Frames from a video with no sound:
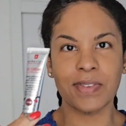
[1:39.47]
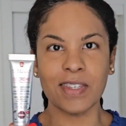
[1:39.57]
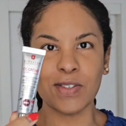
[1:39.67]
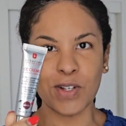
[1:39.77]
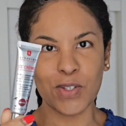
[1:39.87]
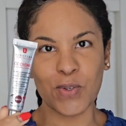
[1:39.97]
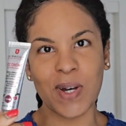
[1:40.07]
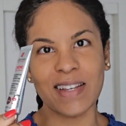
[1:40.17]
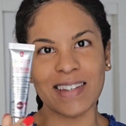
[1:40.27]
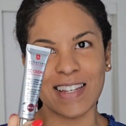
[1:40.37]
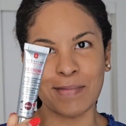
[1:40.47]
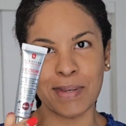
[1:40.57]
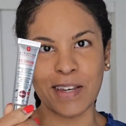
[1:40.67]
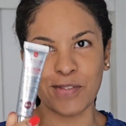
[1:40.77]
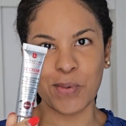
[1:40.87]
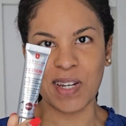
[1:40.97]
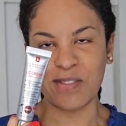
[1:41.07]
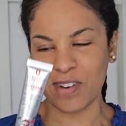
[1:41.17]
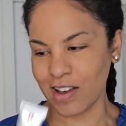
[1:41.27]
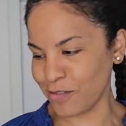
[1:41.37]
This also has SPF
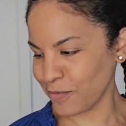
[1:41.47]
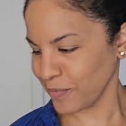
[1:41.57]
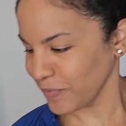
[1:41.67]
25.